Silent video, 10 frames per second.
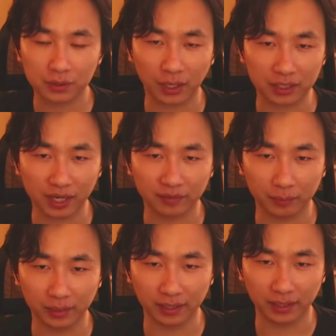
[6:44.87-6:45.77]
you actually have to
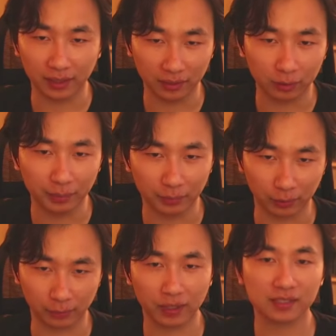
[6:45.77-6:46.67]
play a little bit more
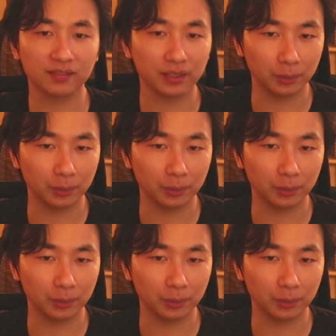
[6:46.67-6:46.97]
aggressively.